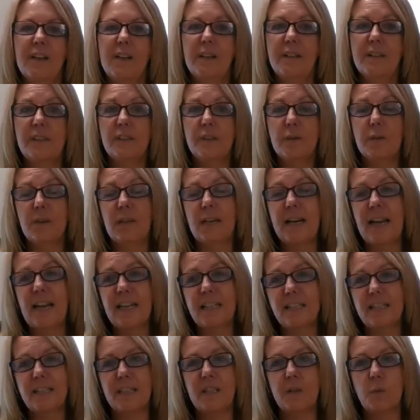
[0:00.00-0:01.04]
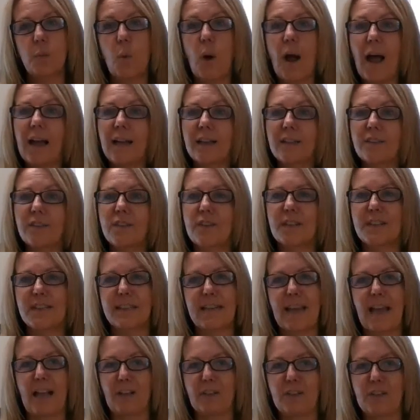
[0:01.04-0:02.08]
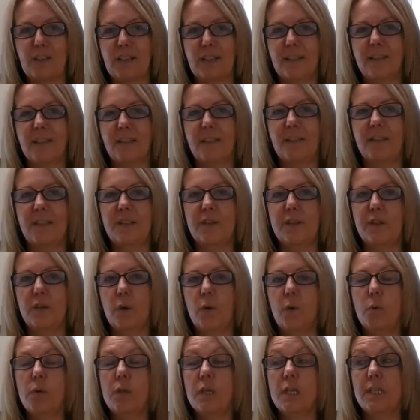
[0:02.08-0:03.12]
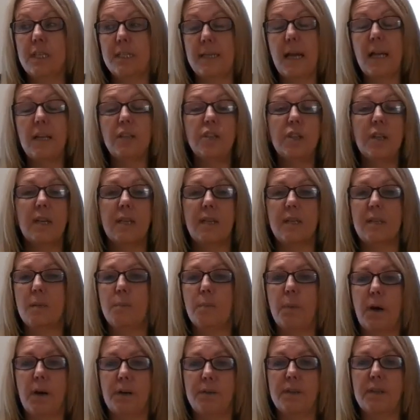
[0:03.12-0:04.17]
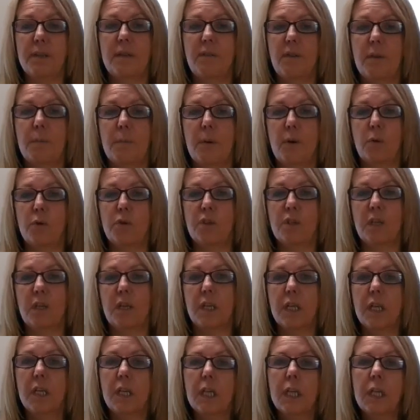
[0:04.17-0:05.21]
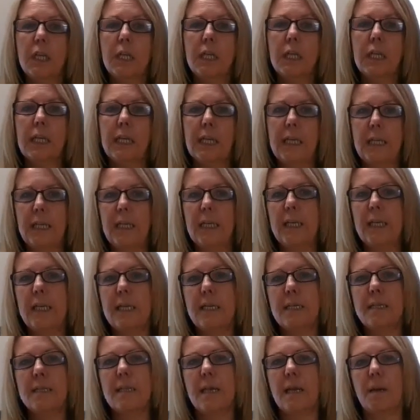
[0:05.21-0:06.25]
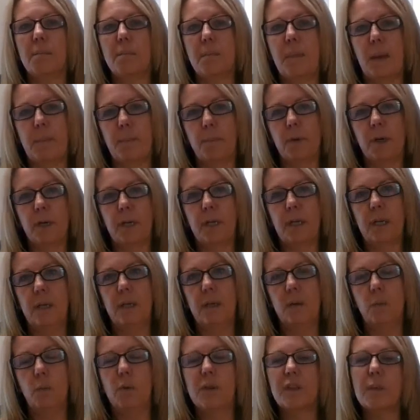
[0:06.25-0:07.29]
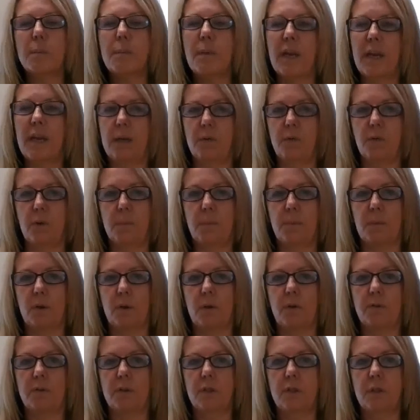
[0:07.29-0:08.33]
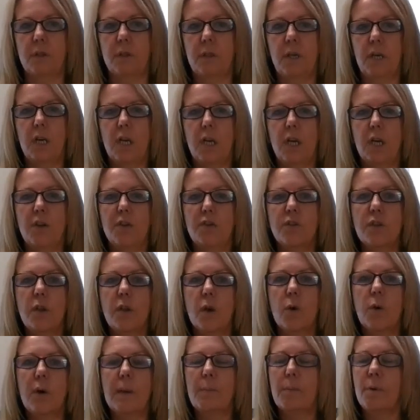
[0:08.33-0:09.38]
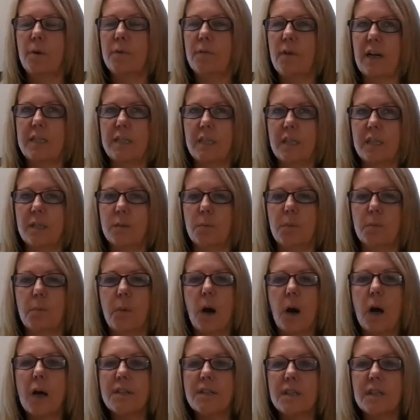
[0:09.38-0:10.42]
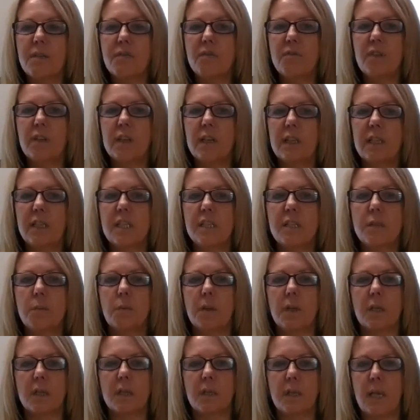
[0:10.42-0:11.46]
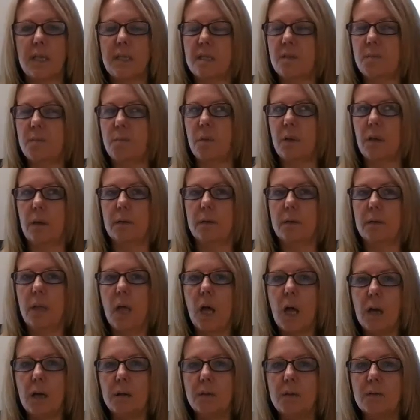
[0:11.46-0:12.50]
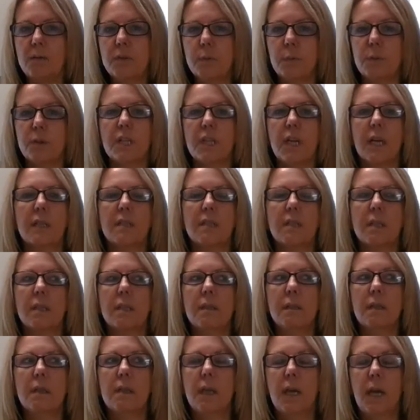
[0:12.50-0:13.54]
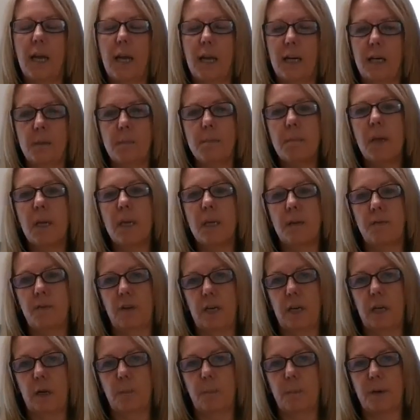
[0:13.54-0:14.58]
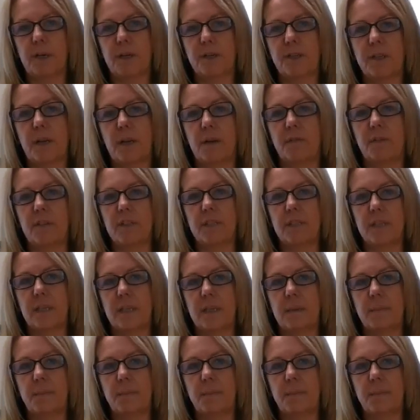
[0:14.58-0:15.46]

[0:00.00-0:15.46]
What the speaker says: So the next is wax nostalgic. So nostalgia is a positive emotion. It is a memory with the pain removed. So it provides us with positive feelings, with a sense of being loved, protected, and it may even help our self-esteem.